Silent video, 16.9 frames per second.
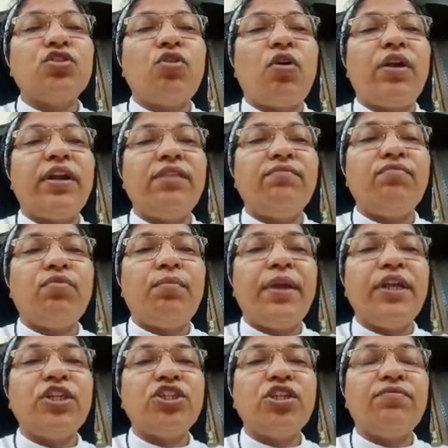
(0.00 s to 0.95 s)
got
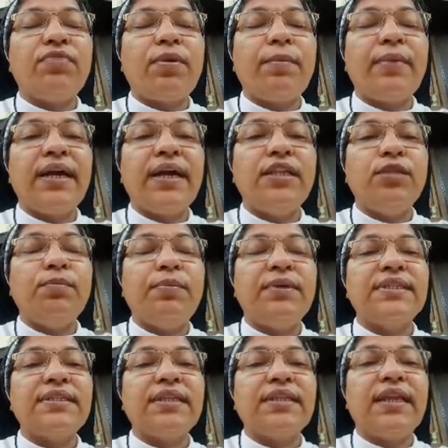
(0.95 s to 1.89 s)
information from health
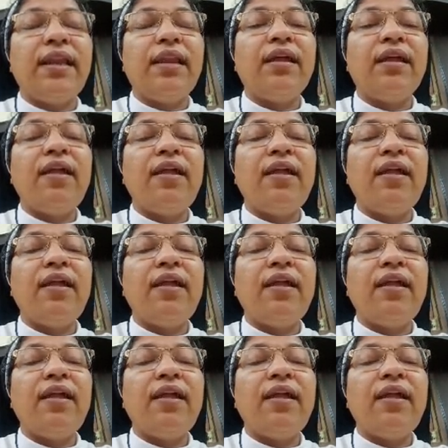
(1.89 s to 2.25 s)
personnel